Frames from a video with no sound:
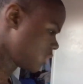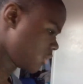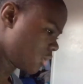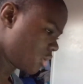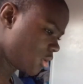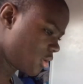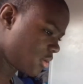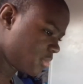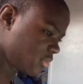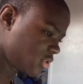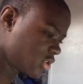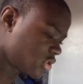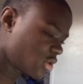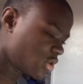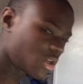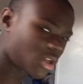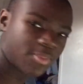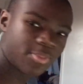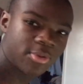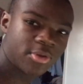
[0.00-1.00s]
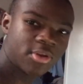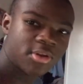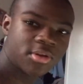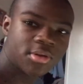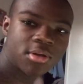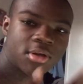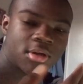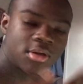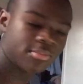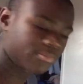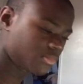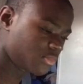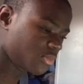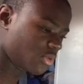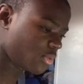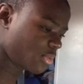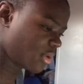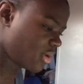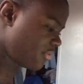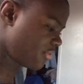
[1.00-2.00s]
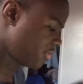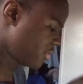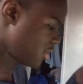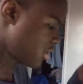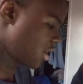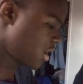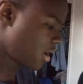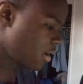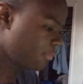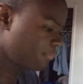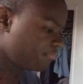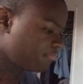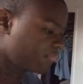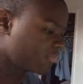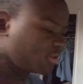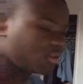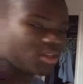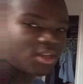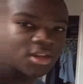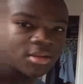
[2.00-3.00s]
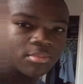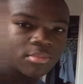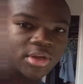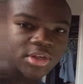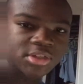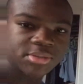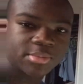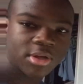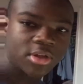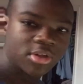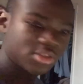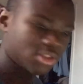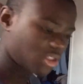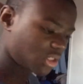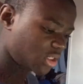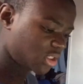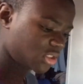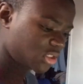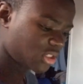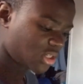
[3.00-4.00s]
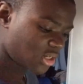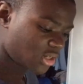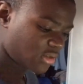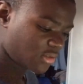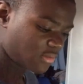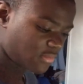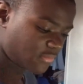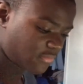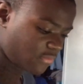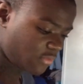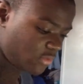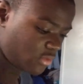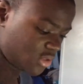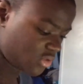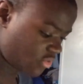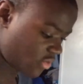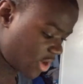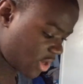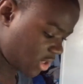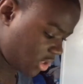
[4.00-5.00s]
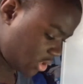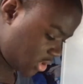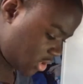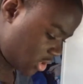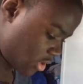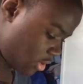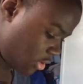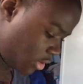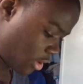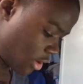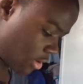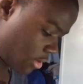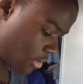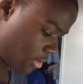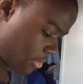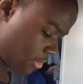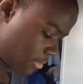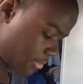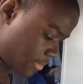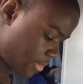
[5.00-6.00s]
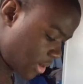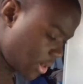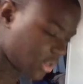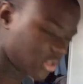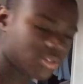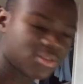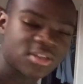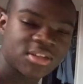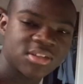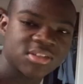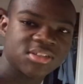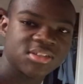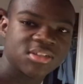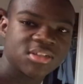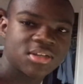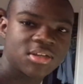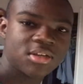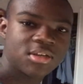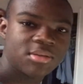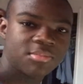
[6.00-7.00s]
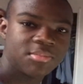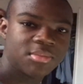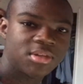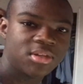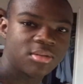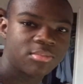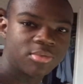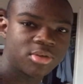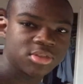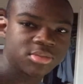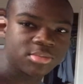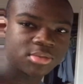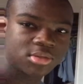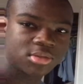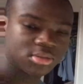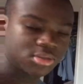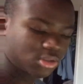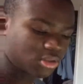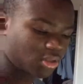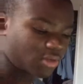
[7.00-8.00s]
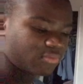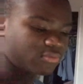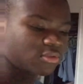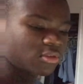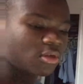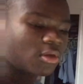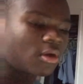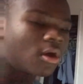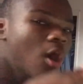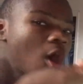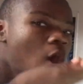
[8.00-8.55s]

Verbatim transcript: you know, I'm just on the computer, you know, doing whatever, um, eating marshmallows, cause food is ready, so you know, I just, I just, and eating marshmallows and stuff, so yeah.